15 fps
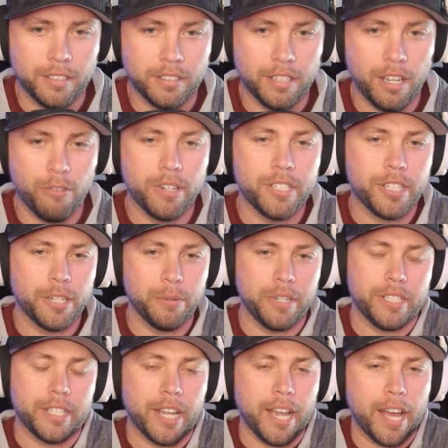I want to see what
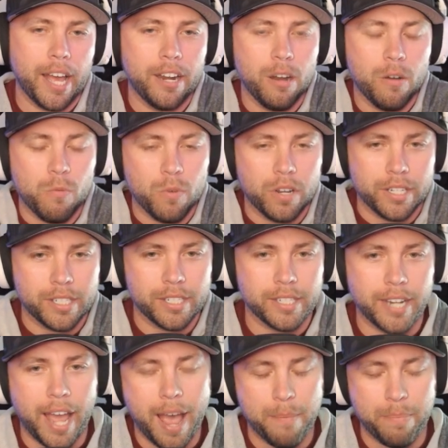he's got. I don't want to
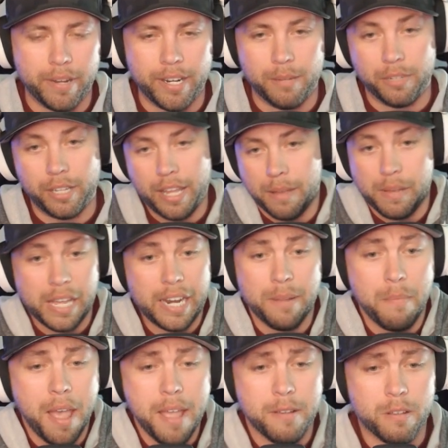snap and him, and he
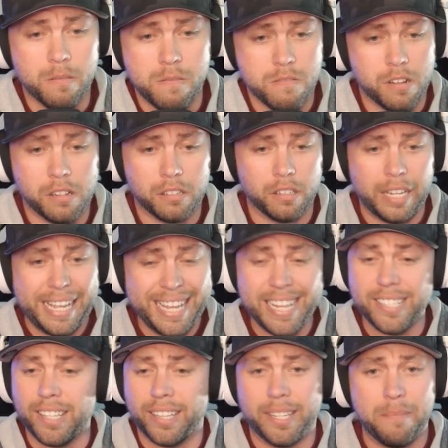may
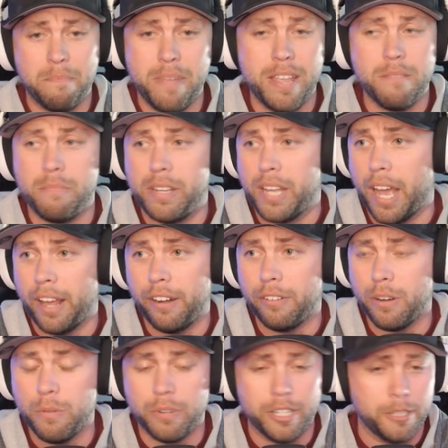easily beat me. I don't
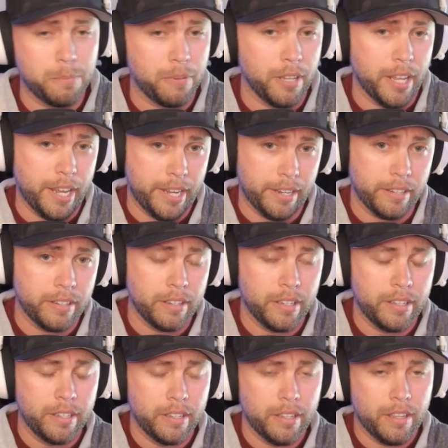know what he's playing.
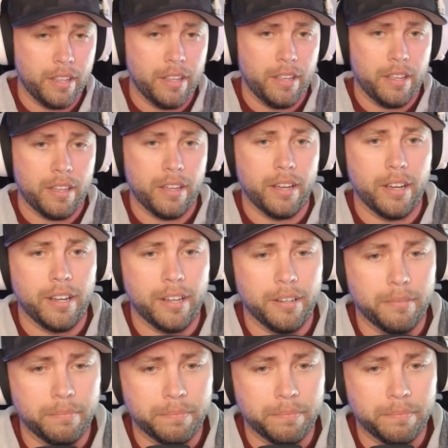But